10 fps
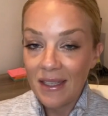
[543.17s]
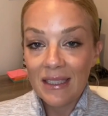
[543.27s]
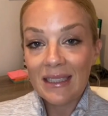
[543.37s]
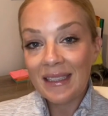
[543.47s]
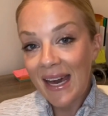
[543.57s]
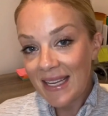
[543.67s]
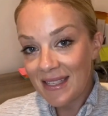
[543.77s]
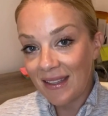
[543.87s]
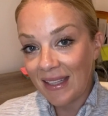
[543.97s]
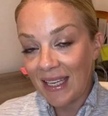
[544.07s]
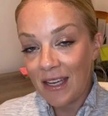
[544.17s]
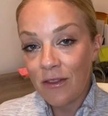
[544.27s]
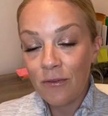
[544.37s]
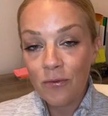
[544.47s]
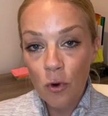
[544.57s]
Lastly,
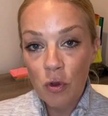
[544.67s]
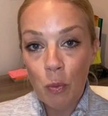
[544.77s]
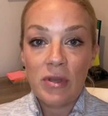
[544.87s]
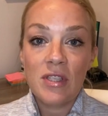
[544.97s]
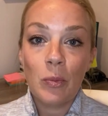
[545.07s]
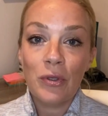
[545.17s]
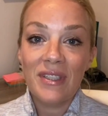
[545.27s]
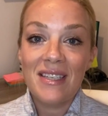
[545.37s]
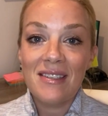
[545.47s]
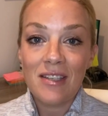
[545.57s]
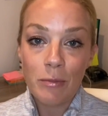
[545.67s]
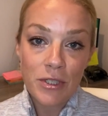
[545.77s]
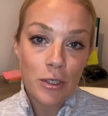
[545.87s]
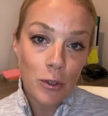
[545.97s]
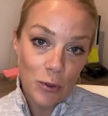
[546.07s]
the fourth principle is
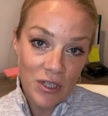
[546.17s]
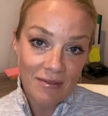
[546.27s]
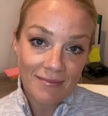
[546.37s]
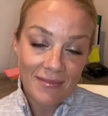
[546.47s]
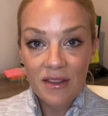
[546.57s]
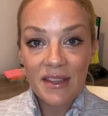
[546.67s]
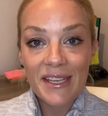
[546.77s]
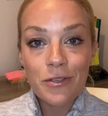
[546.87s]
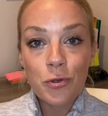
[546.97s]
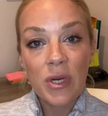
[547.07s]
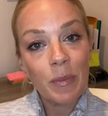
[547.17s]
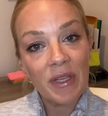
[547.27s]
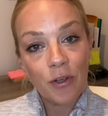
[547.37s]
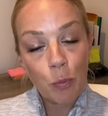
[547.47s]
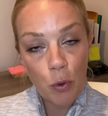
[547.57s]
substitution. This
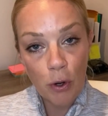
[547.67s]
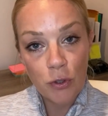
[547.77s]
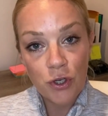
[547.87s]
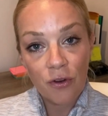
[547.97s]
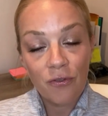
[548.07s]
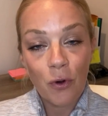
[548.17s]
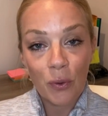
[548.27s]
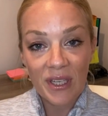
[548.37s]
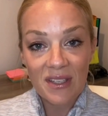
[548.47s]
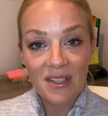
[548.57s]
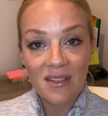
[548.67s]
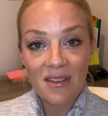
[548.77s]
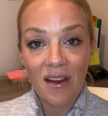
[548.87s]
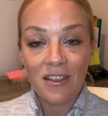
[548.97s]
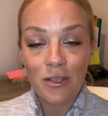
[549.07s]
treatment approach focuses
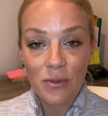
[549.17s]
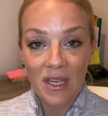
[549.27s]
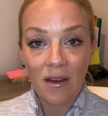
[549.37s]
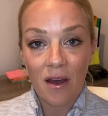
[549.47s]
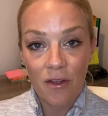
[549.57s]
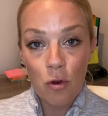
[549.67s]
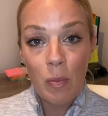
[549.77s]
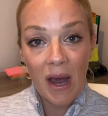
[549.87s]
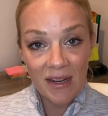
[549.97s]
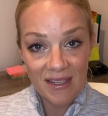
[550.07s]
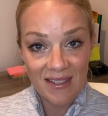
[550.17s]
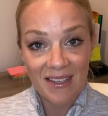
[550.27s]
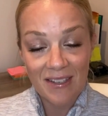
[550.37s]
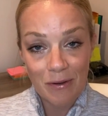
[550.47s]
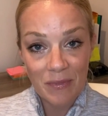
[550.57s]
on using other body
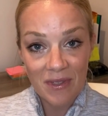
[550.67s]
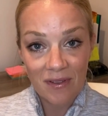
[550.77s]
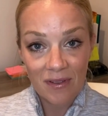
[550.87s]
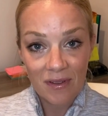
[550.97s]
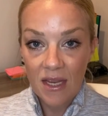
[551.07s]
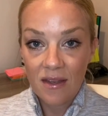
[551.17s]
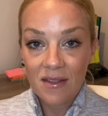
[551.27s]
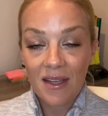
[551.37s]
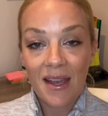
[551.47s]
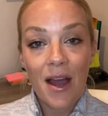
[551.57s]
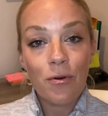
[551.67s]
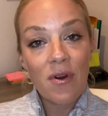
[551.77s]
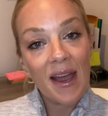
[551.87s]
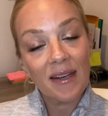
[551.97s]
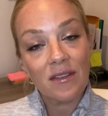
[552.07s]
systems to
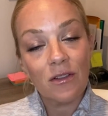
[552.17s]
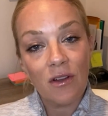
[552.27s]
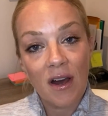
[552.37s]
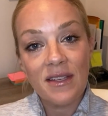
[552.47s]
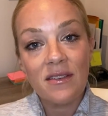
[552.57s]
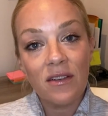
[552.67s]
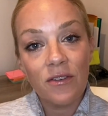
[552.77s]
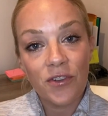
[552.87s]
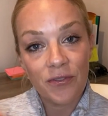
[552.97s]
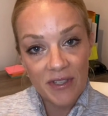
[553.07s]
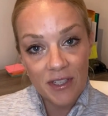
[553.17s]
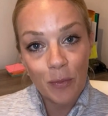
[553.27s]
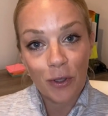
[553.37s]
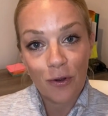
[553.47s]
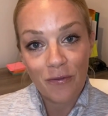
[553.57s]
counteract the loss of your
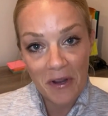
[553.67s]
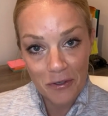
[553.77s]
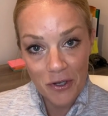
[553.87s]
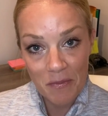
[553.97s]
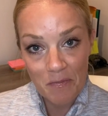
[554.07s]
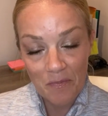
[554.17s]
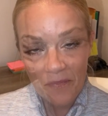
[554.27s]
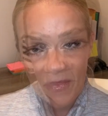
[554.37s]
vestibular function.